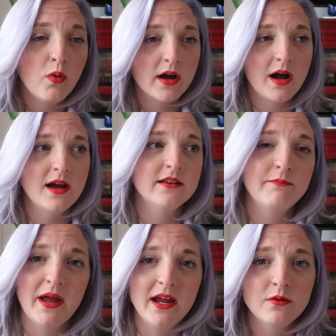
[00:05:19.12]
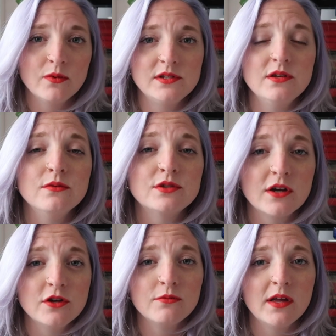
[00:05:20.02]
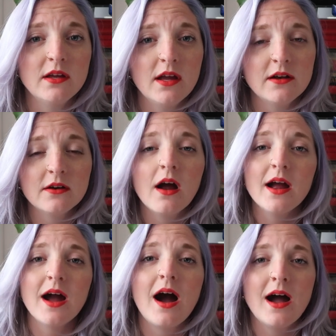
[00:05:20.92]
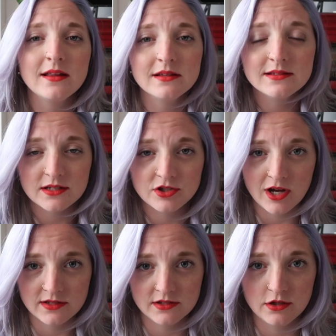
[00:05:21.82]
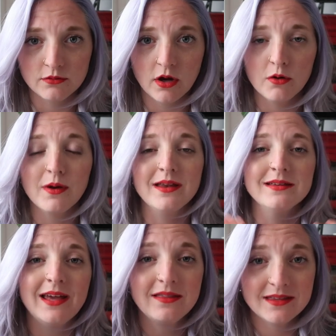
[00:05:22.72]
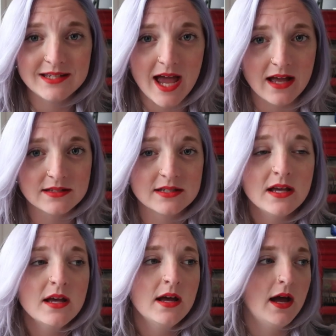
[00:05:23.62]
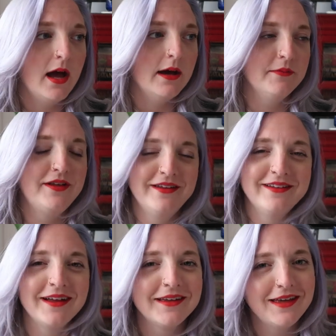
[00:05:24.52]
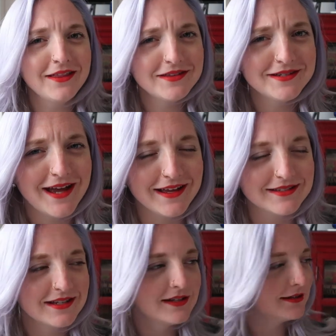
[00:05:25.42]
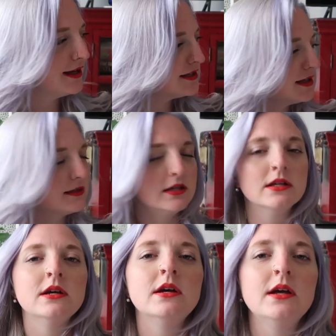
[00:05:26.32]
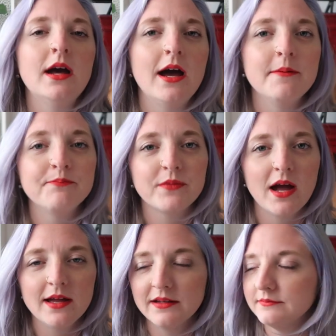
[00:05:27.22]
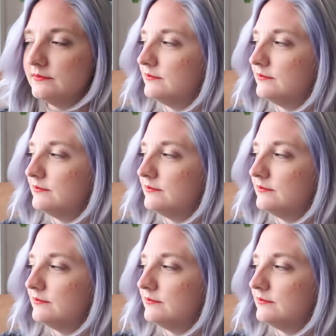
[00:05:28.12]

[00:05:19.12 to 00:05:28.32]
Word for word: what kind of paint was used on your radiator, I highly suggest you go and get the test. Um, get the test, get tested. Um, I,